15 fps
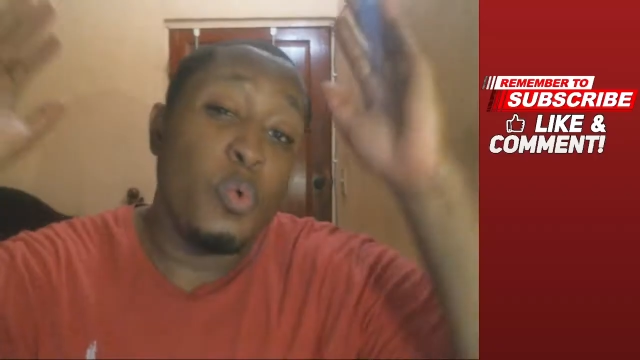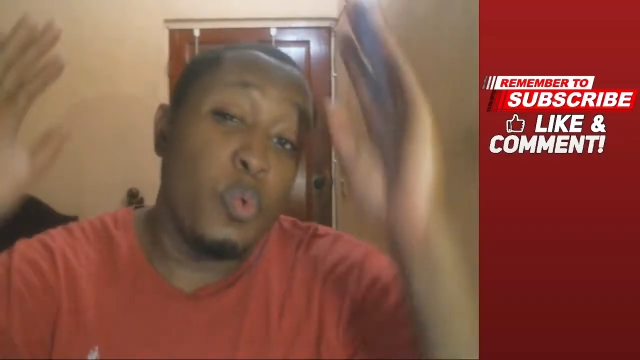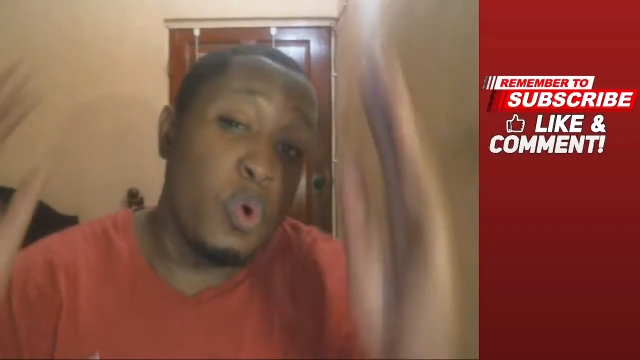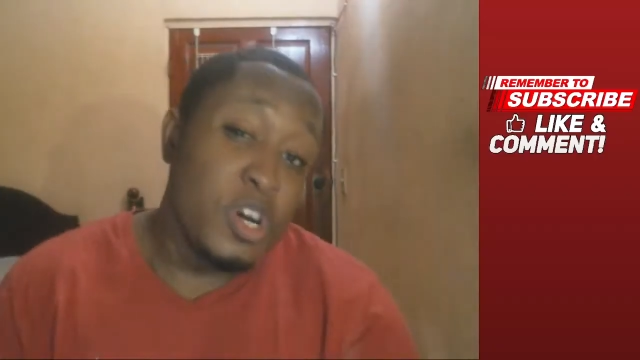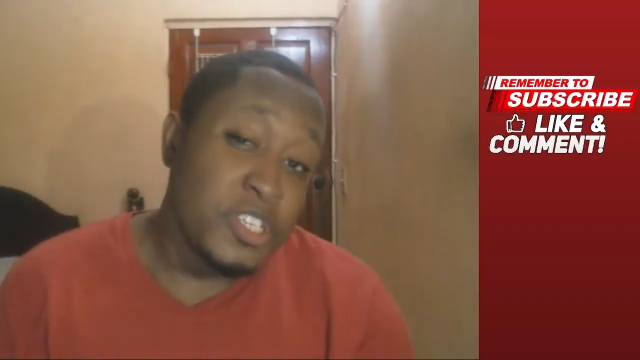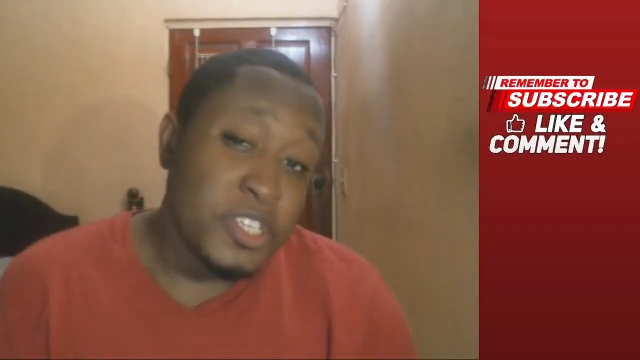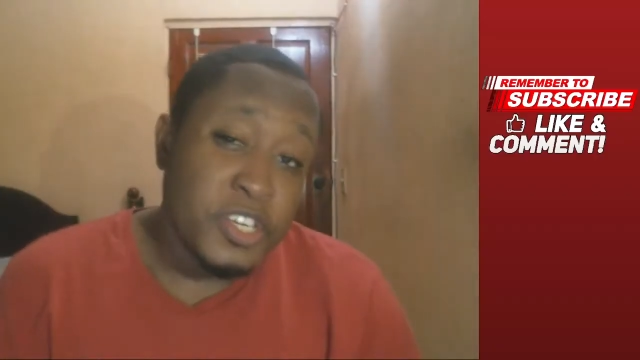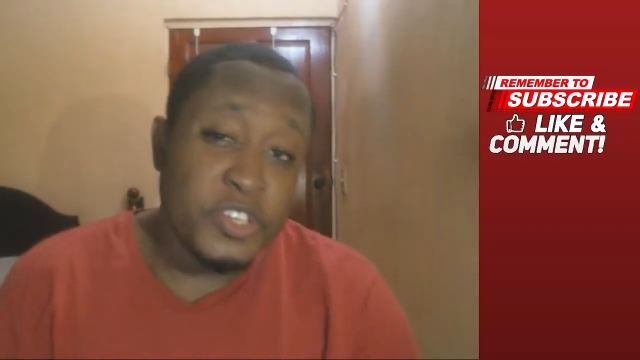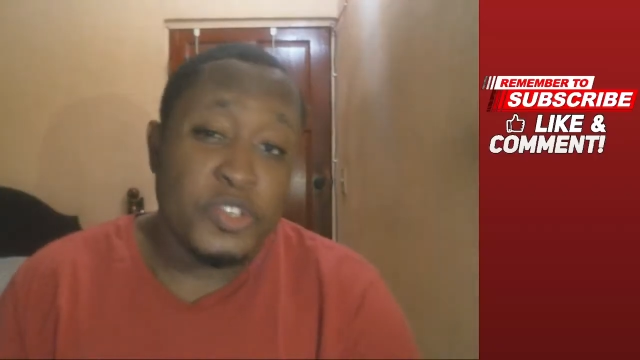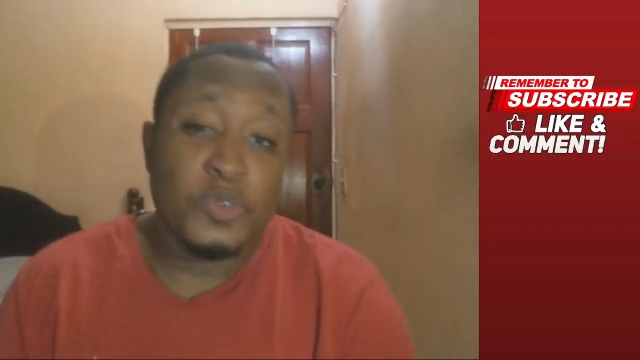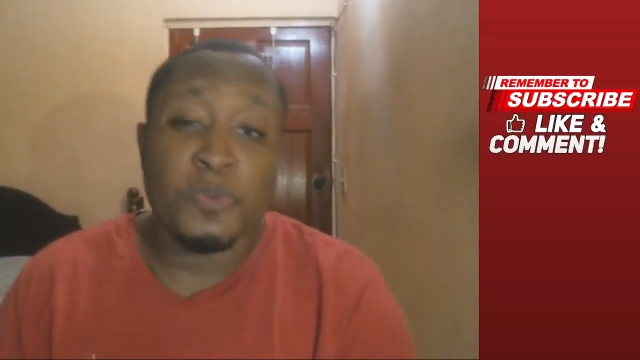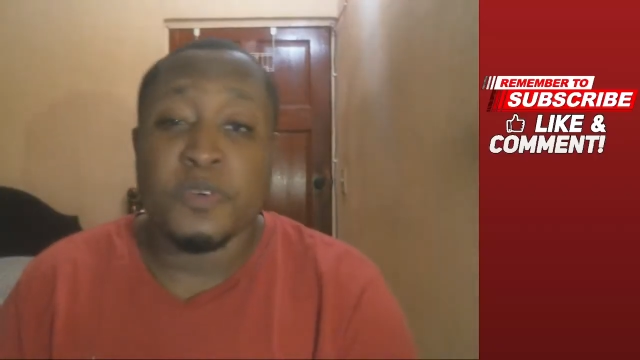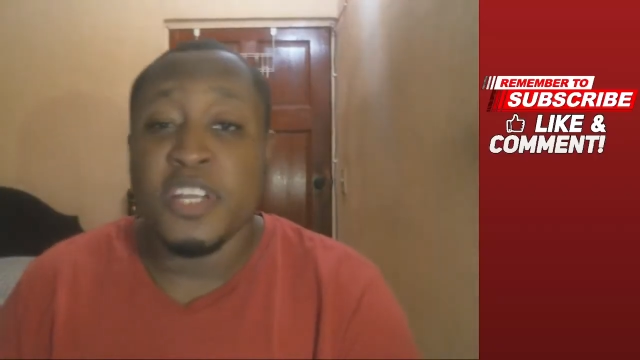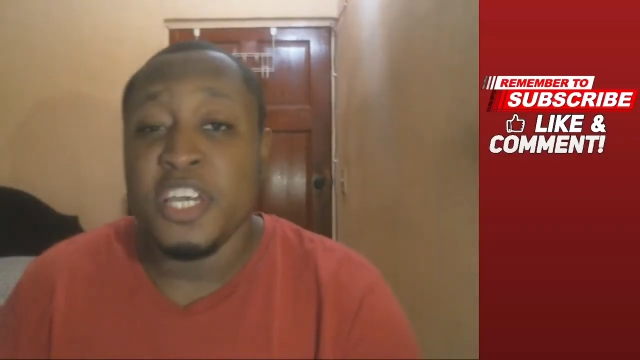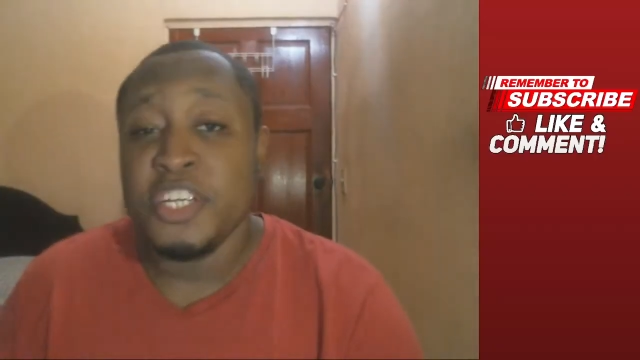What's good,
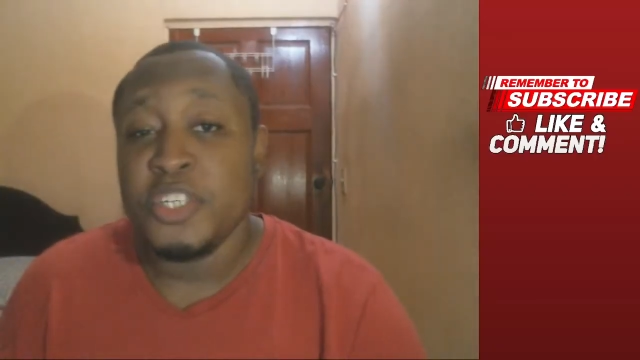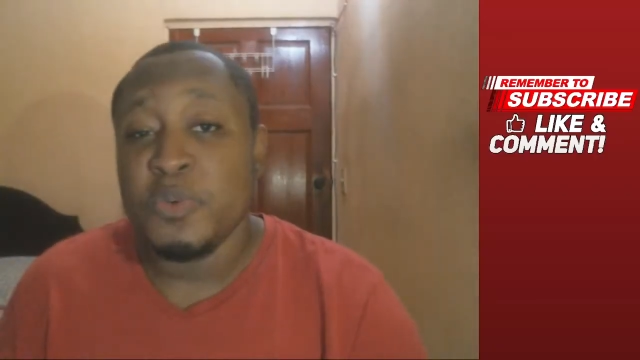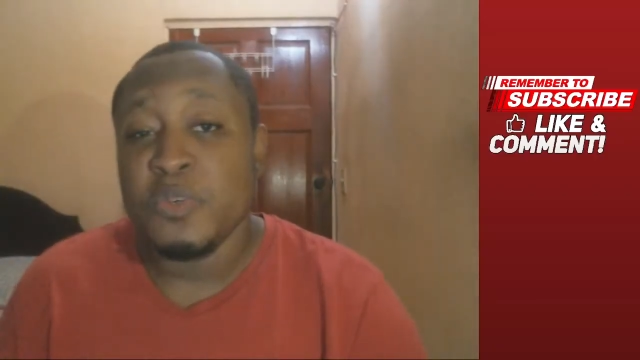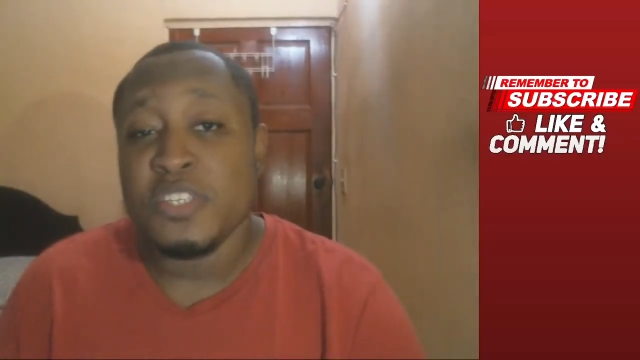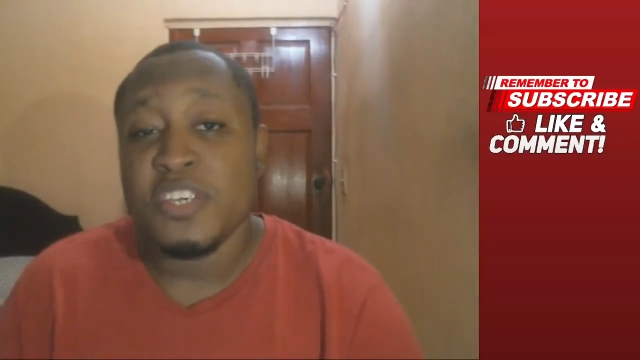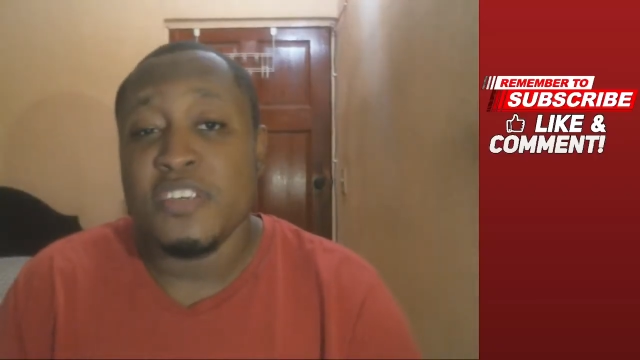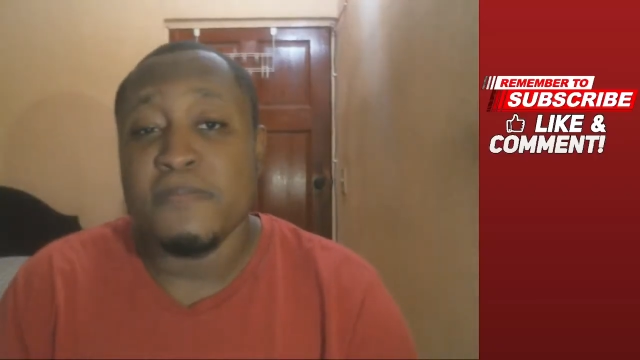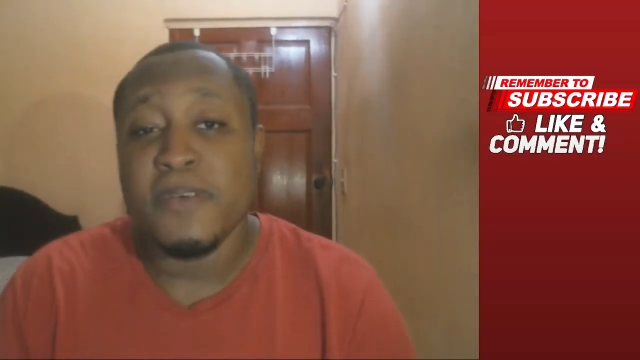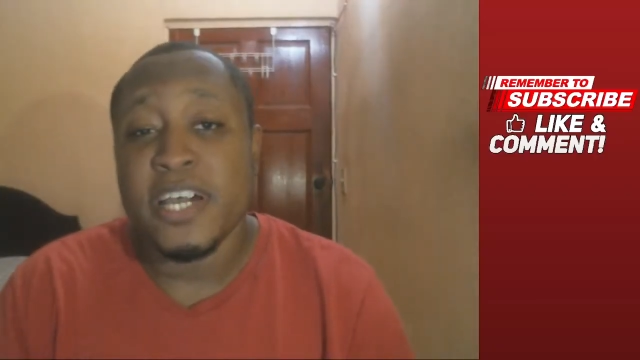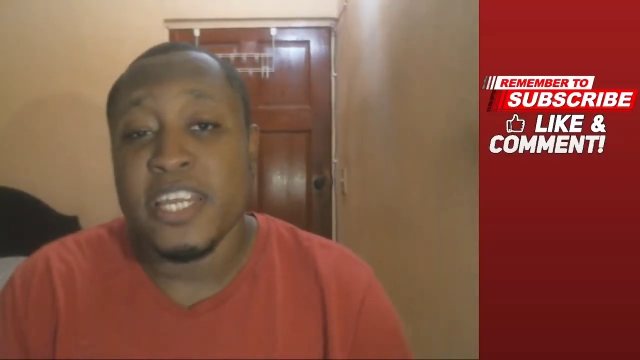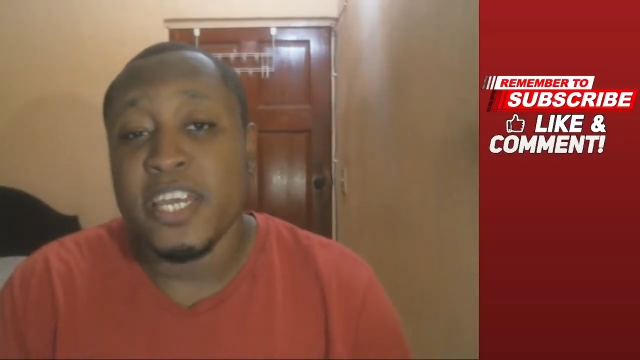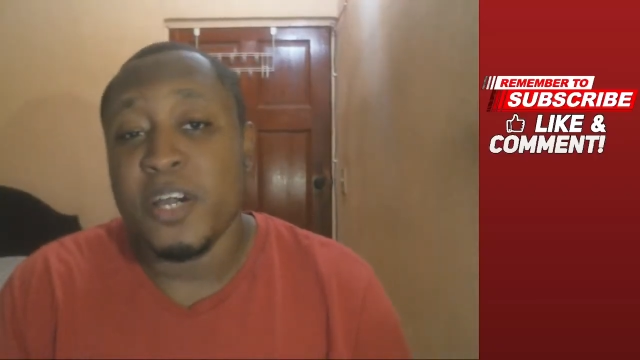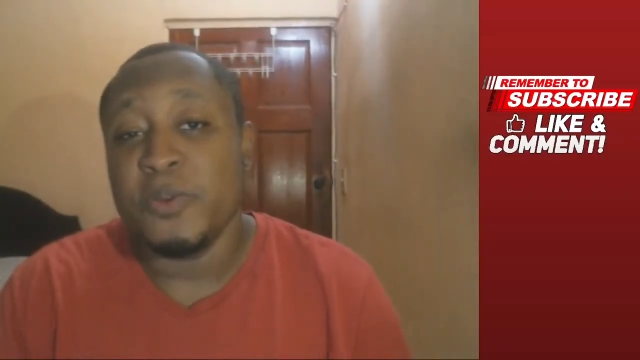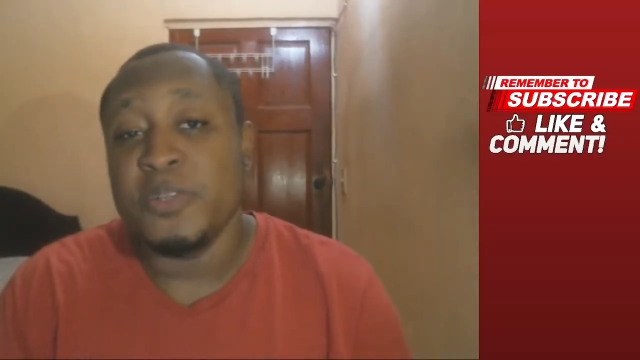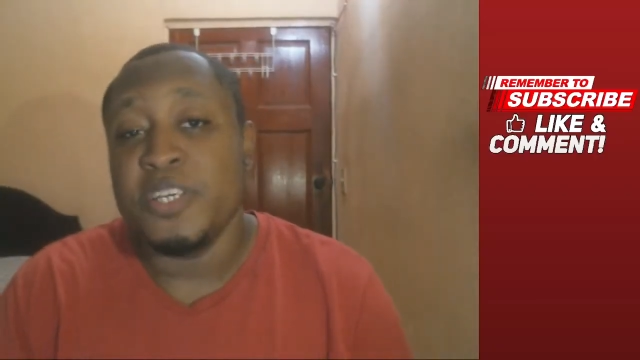Super Nation? What's good,
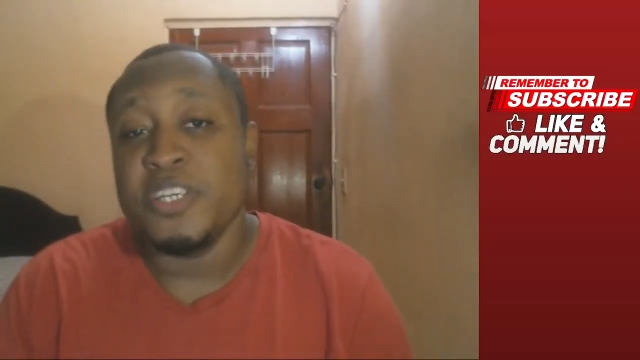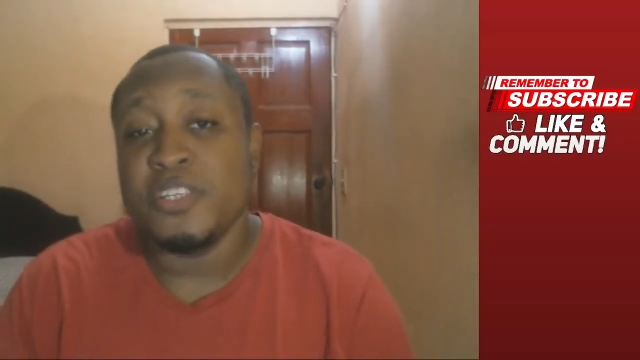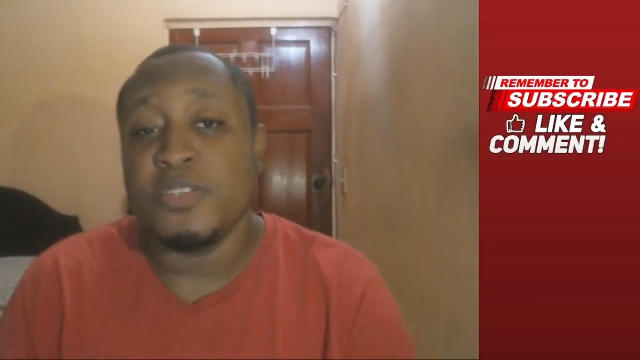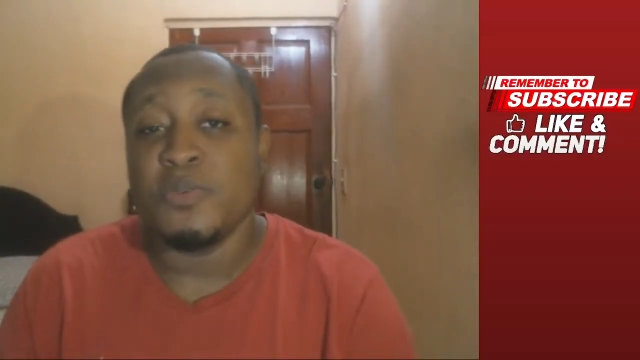everybody out there?